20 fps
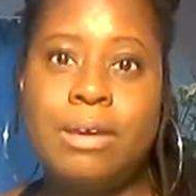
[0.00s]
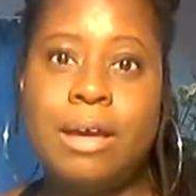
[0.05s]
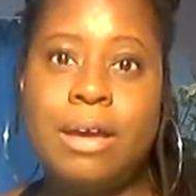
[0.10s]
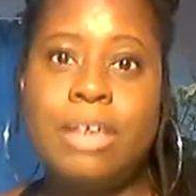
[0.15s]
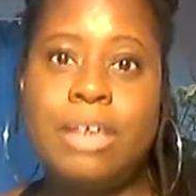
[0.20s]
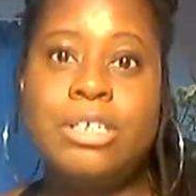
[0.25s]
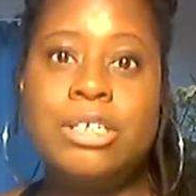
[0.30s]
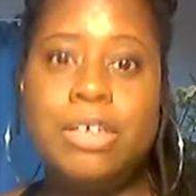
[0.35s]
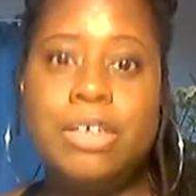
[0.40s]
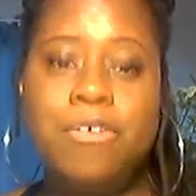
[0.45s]

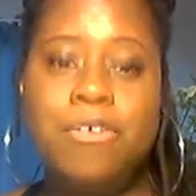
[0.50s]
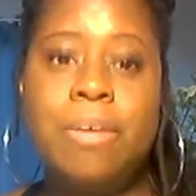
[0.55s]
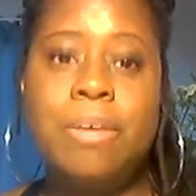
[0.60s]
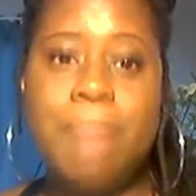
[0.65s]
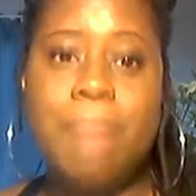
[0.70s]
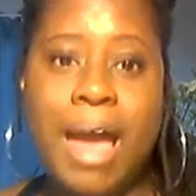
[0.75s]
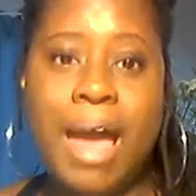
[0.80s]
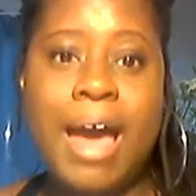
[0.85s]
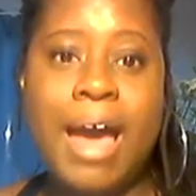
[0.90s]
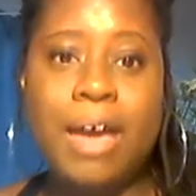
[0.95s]
a different
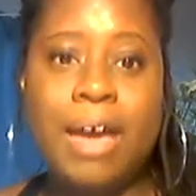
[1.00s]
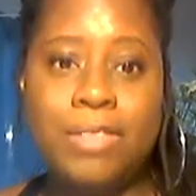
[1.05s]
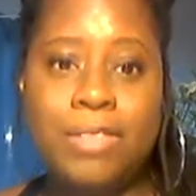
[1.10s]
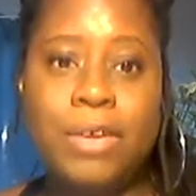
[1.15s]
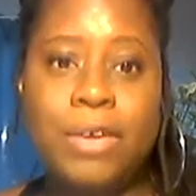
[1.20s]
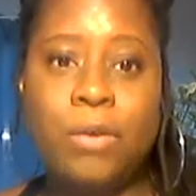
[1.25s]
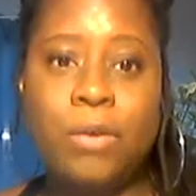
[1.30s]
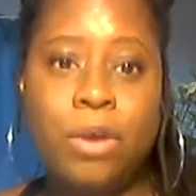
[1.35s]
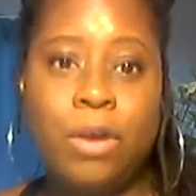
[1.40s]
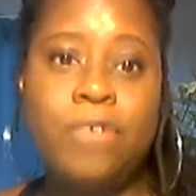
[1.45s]
path
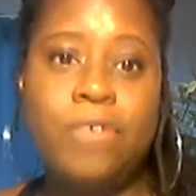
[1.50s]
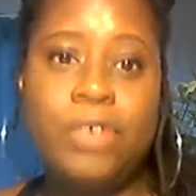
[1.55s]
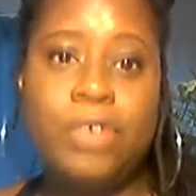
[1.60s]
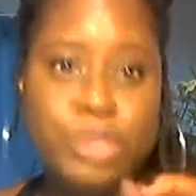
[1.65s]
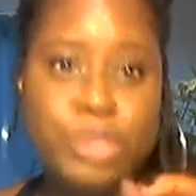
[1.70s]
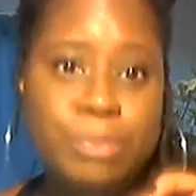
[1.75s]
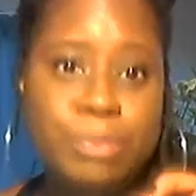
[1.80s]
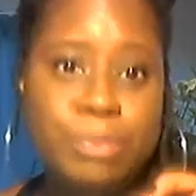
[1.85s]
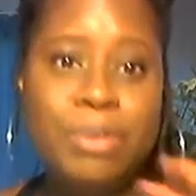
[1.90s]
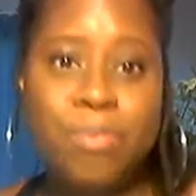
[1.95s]
in order for it
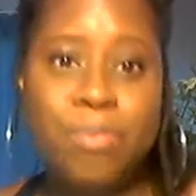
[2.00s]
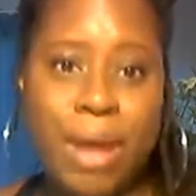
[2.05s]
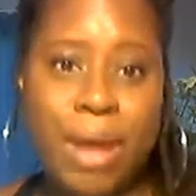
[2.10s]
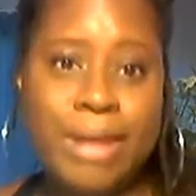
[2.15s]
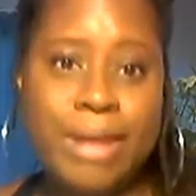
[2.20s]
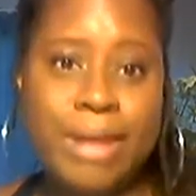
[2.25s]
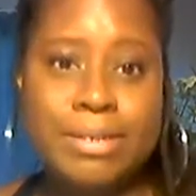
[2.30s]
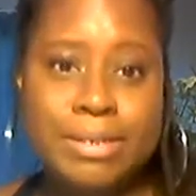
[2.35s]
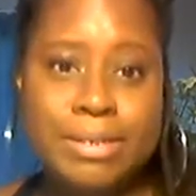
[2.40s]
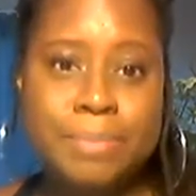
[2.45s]
to be
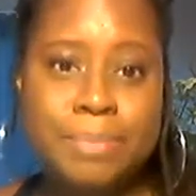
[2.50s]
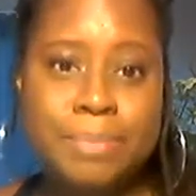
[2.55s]
right.